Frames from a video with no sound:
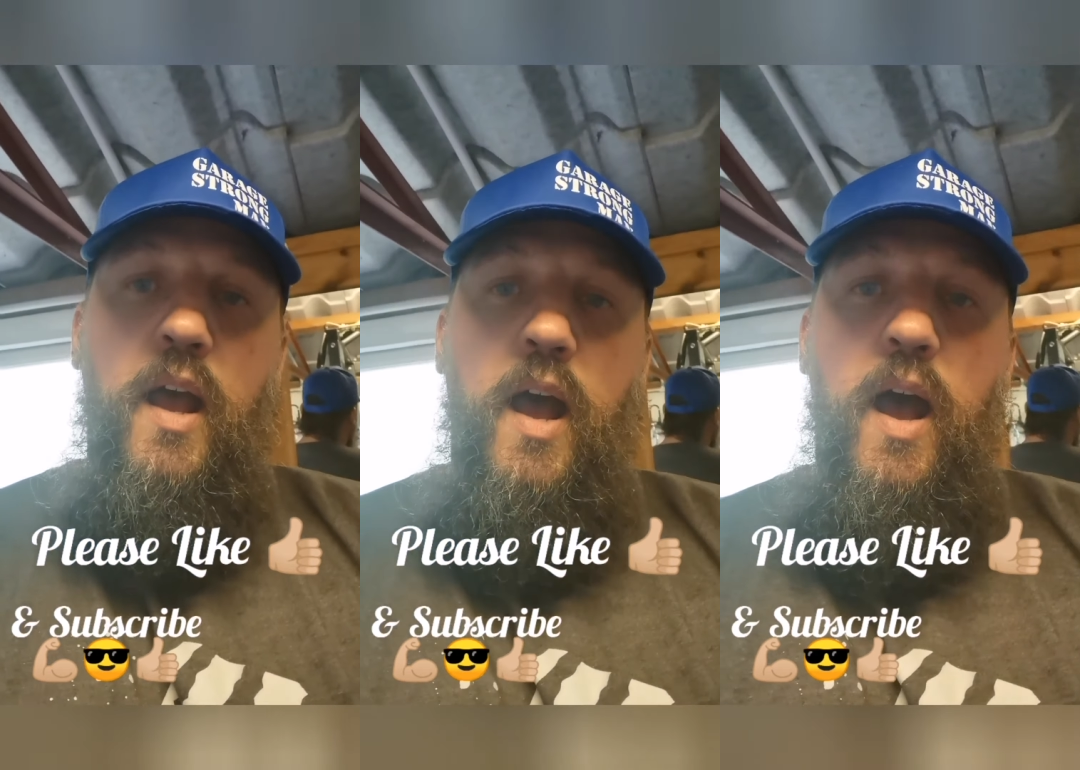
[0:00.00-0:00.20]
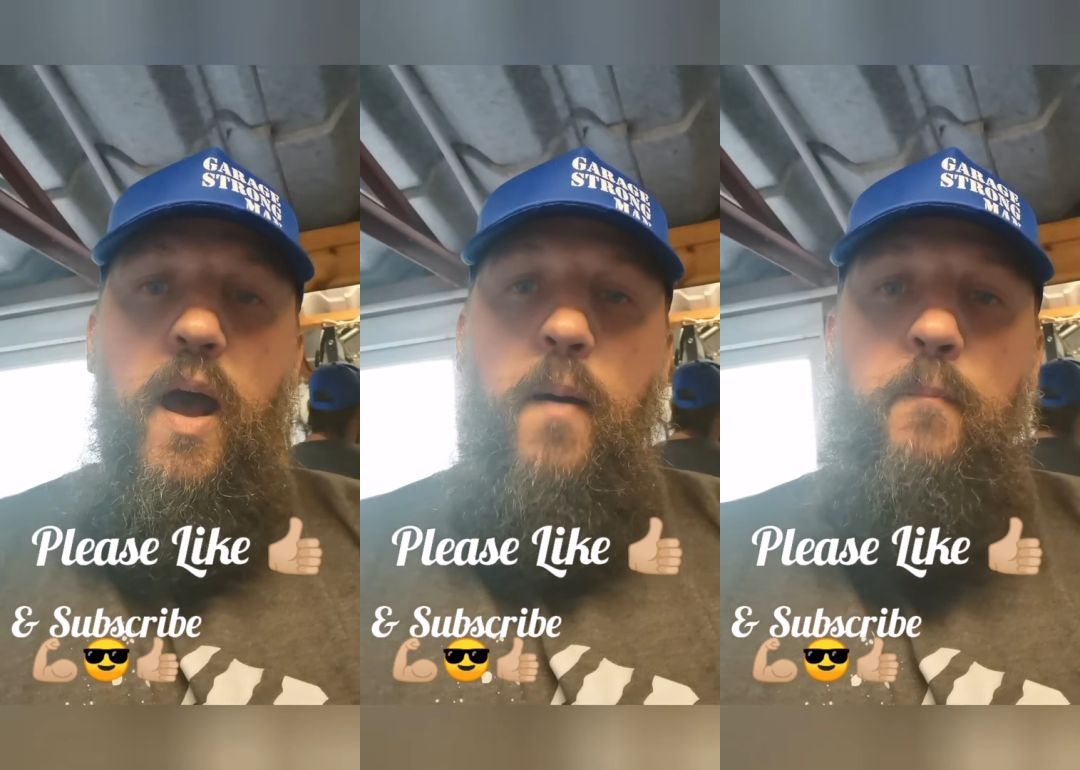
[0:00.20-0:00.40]

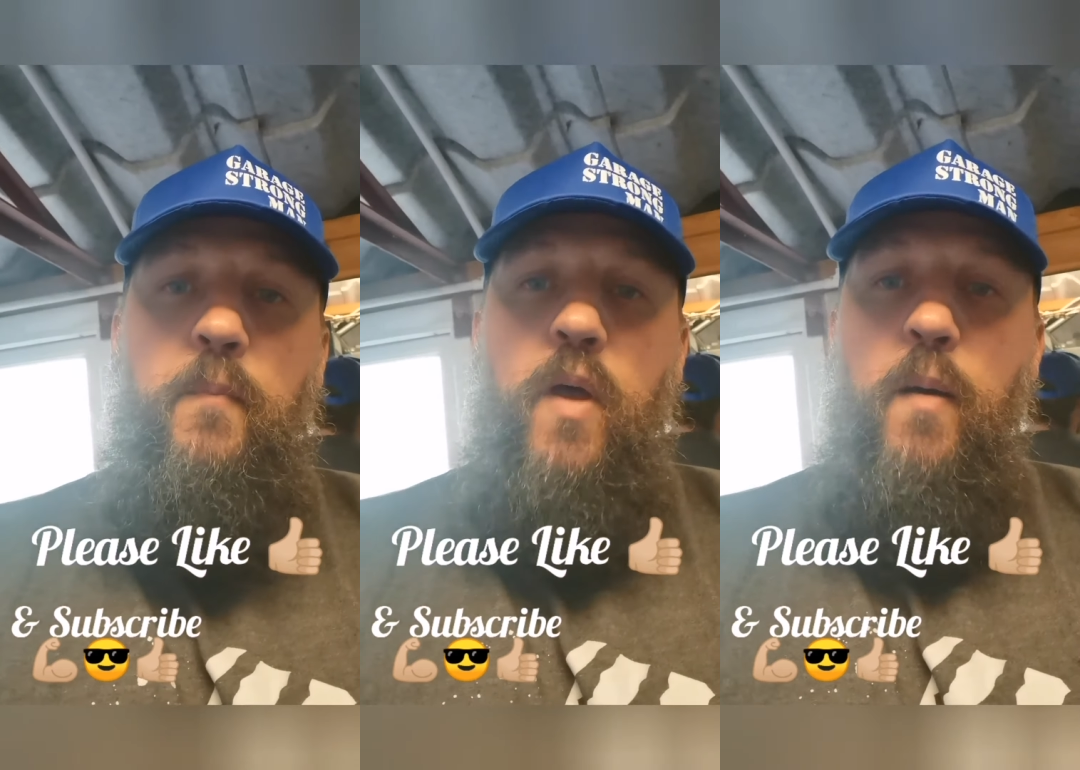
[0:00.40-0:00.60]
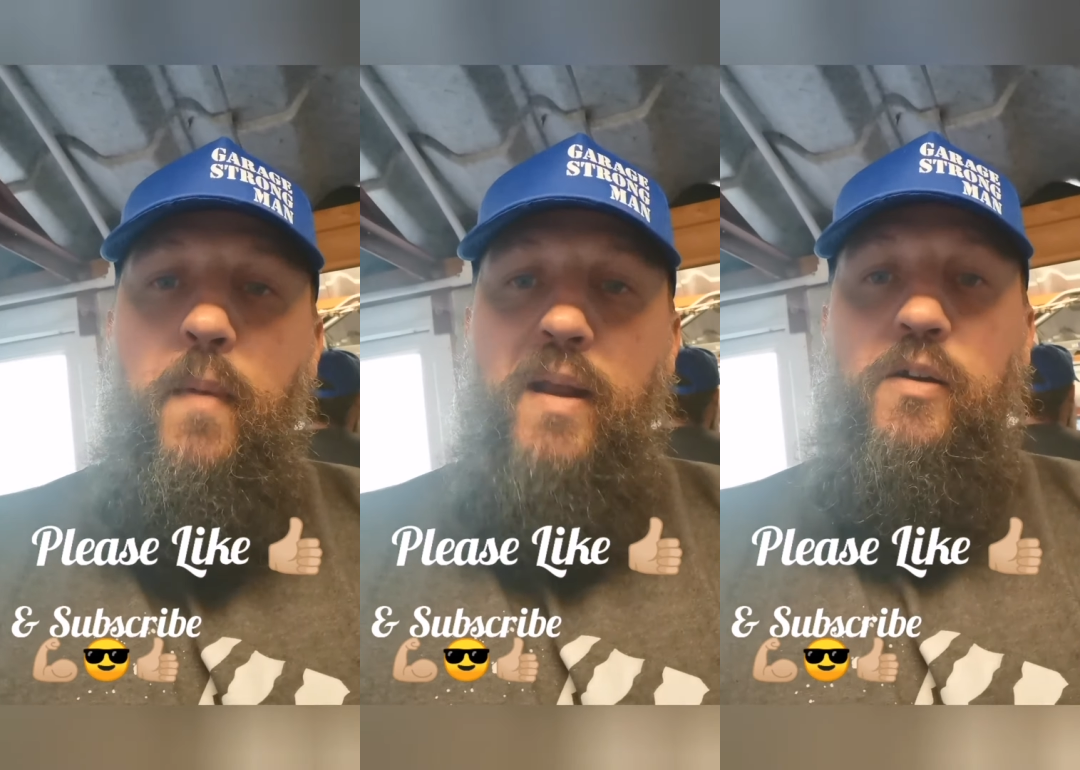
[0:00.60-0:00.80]

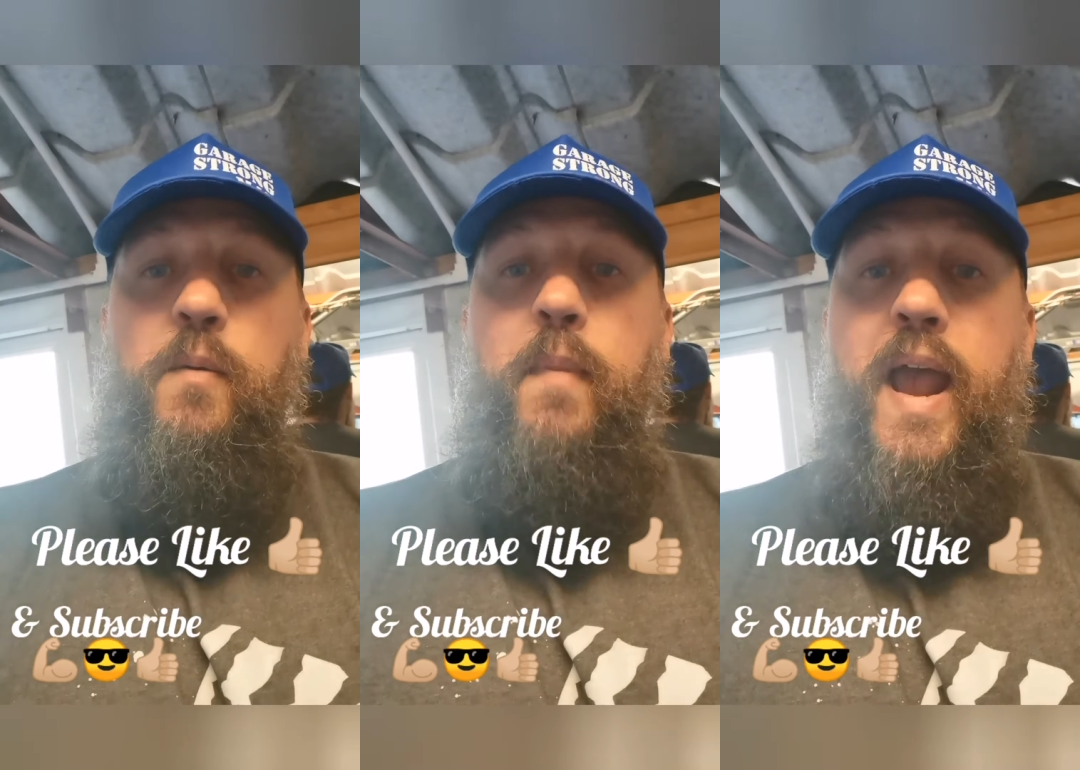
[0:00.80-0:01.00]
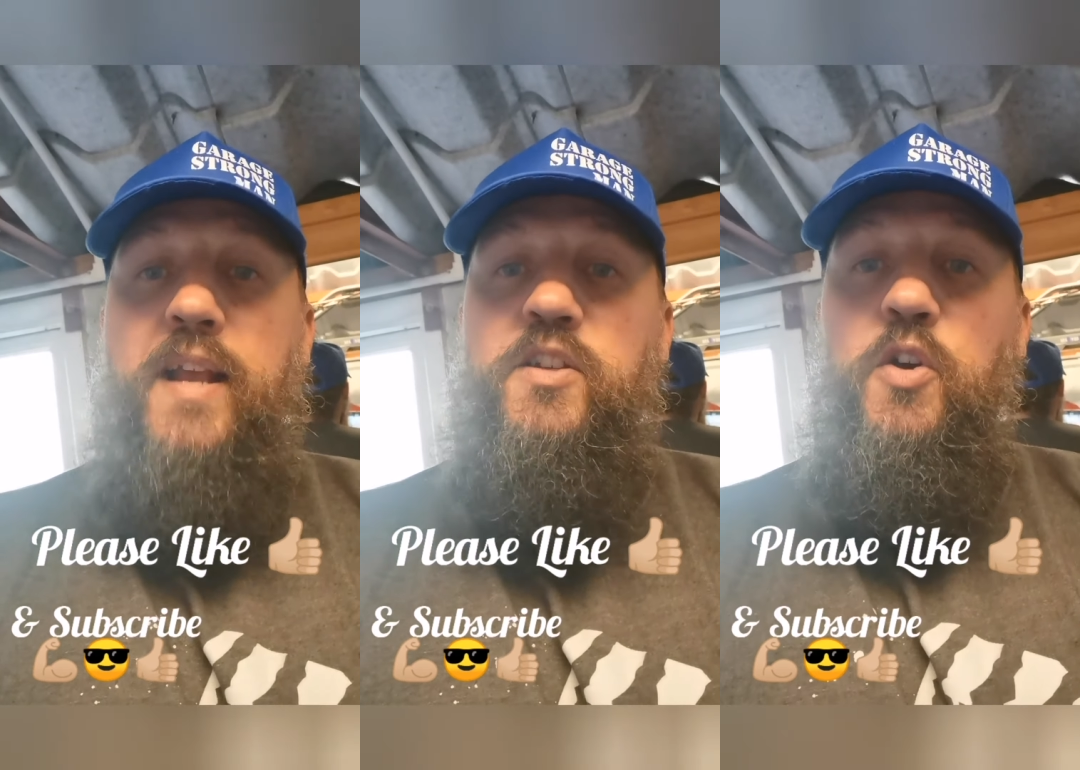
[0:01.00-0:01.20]
amount of
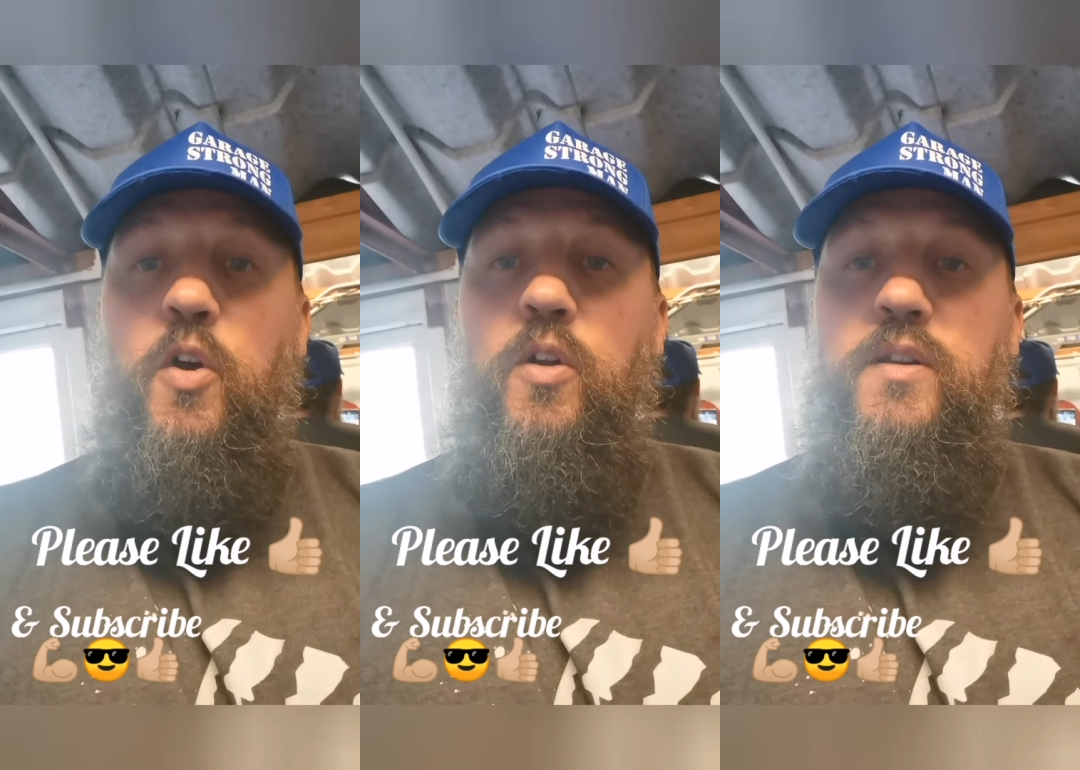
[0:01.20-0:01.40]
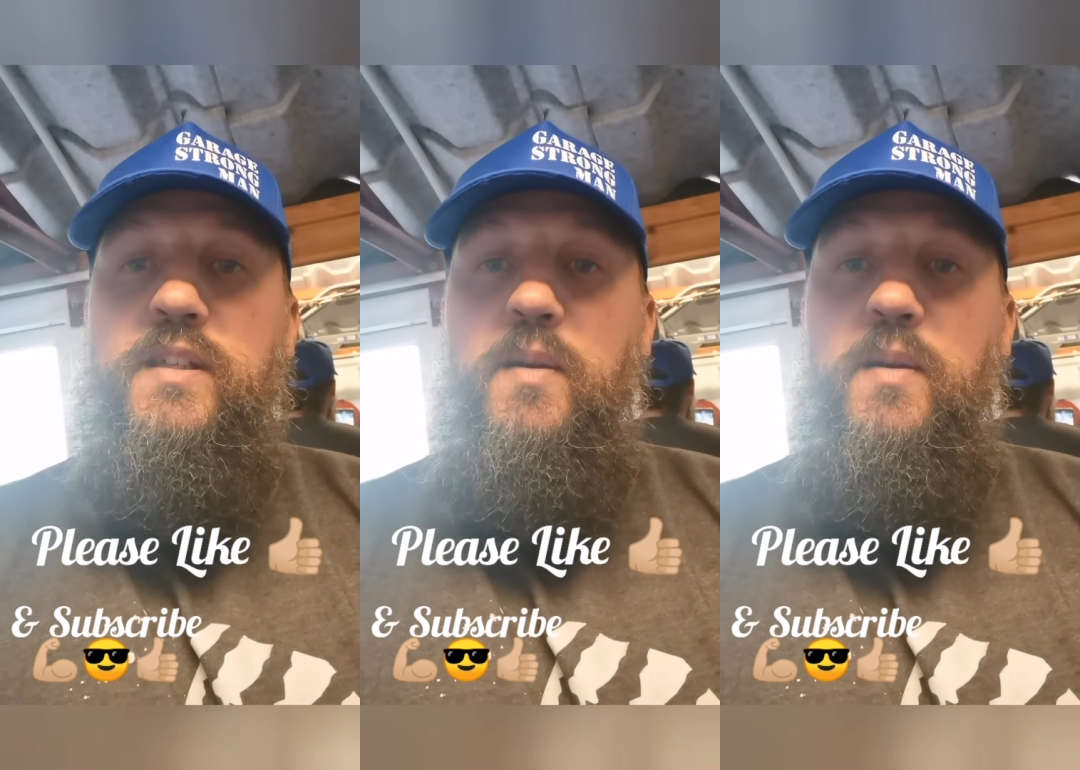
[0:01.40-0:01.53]
metal,